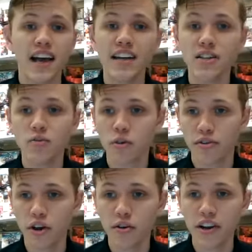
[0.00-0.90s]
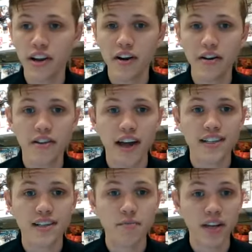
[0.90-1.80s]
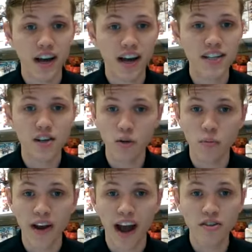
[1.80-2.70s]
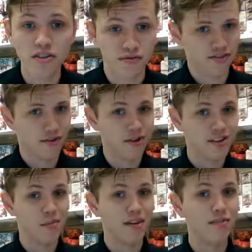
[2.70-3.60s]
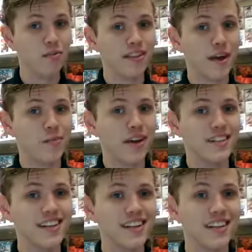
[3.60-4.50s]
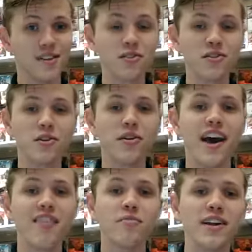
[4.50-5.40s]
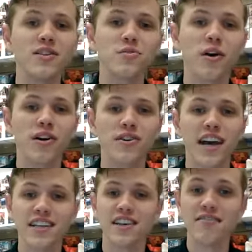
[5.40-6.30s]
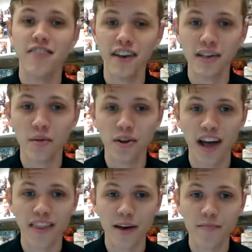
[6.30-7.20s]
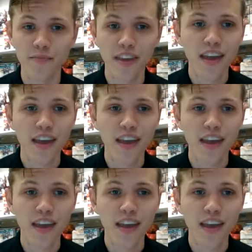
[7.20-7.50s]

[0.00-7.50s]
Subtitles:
it is worth noting here that because Open House, for the first time ever with M19, is also going to have Planeswalker decks available at them,